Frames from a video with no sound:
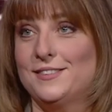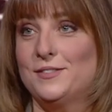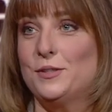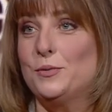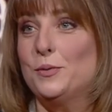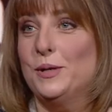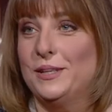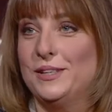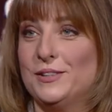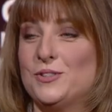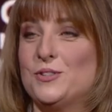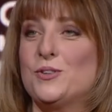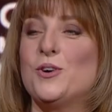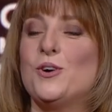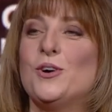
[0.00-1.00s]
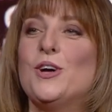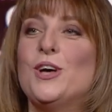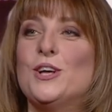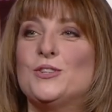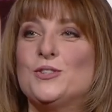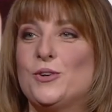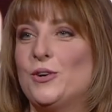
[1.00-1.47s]
between to, co
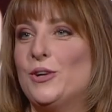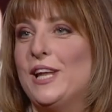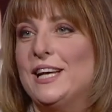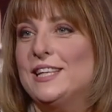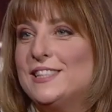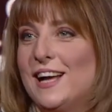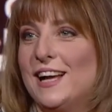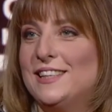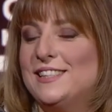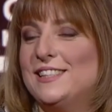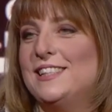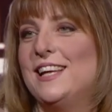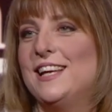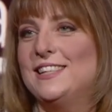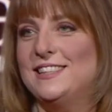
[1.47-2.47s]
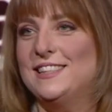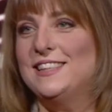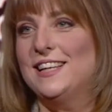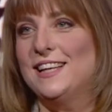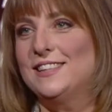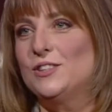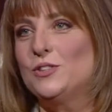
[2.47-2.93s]
to connect
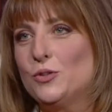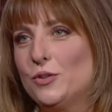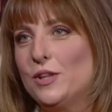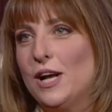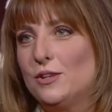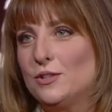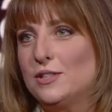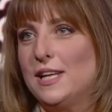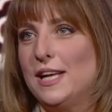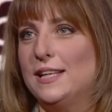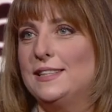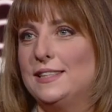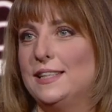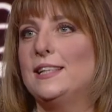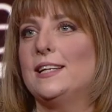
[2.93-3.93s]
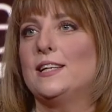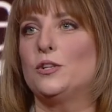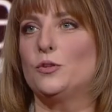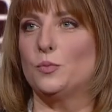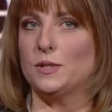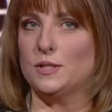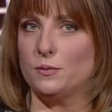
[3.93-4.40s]
1918 and 2018, and
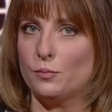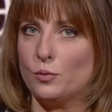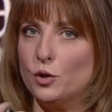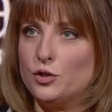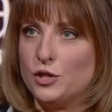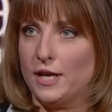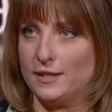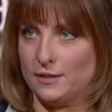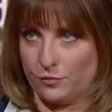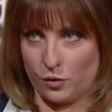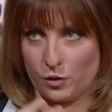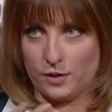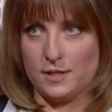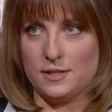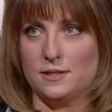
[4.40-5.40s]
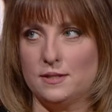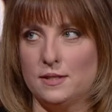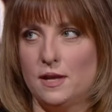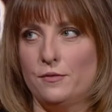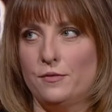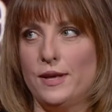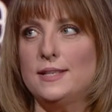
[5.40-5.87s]
it was a project for this
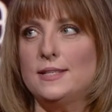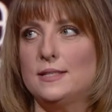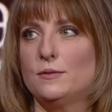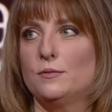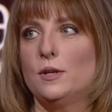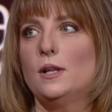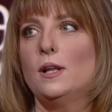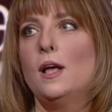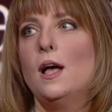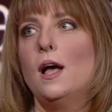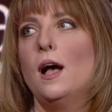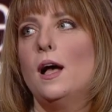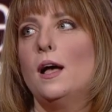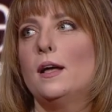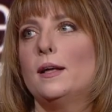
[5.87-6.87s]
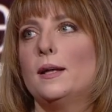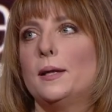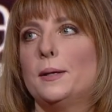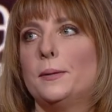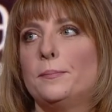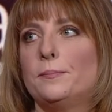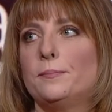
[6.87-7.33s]
festival,
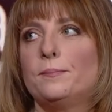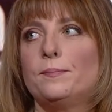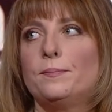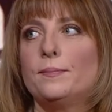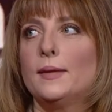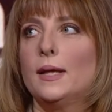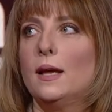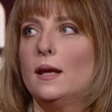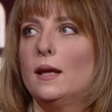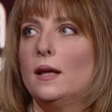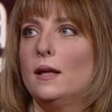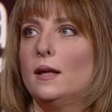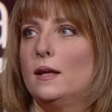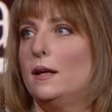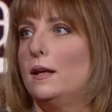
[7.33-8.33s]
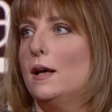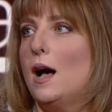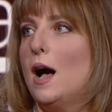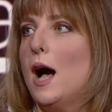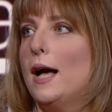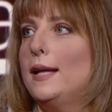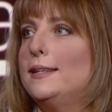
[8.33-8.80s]
um, uh,
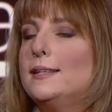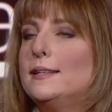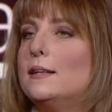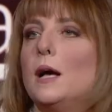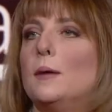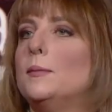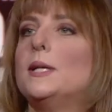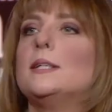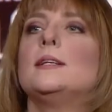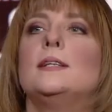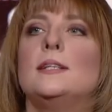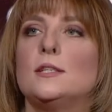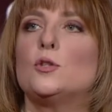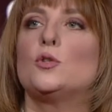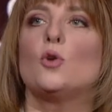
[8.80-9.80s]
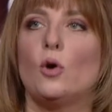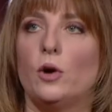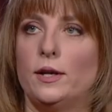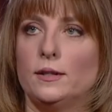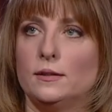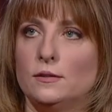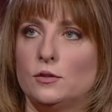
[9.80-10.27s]
I didn't. I'm not an
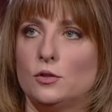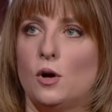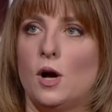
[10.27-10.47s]
historian, so